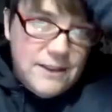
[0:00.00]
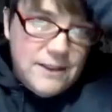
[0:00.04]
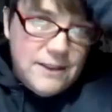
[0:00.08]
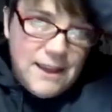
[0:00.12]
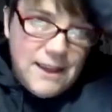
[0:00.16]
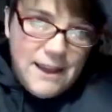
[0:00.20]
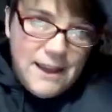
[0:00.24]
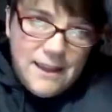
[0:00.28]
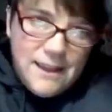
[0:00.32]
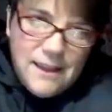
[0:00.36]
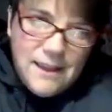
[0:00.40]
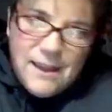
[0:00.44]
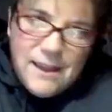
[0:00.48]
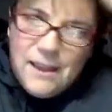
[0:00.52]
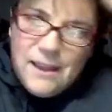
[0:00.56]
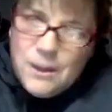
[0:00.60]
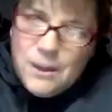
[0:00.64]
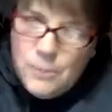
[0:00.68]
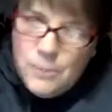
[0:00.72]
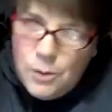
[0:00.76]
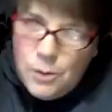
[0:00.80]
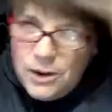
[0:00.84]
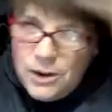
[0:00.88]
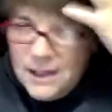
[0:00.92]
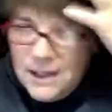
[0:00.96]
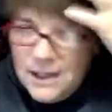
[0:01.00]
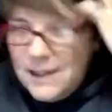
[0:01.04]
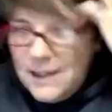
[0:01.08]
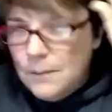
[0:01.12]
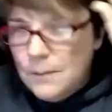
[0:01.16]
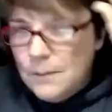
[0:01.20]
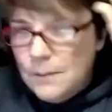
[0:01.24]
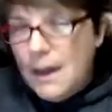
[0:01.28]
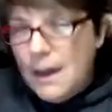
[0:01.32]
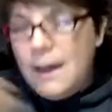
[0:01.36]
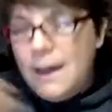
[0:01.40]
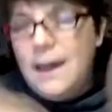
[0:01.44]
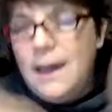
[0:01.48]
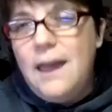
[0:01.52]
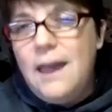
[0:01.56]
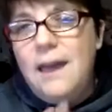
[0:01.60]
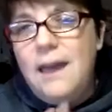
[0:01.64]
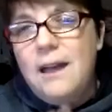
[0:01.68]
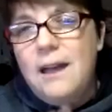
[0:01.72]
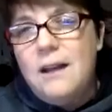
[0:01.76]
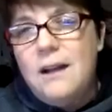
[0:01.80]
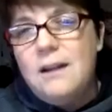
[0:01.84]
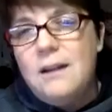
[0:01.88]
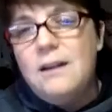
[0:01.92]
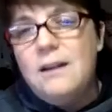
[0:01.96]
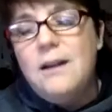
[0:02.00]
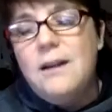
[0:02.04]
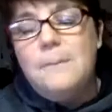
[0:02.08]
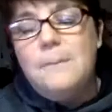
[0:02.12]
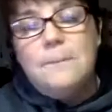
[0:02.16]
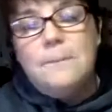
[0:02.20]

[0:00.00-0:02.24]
day, put it in my hair.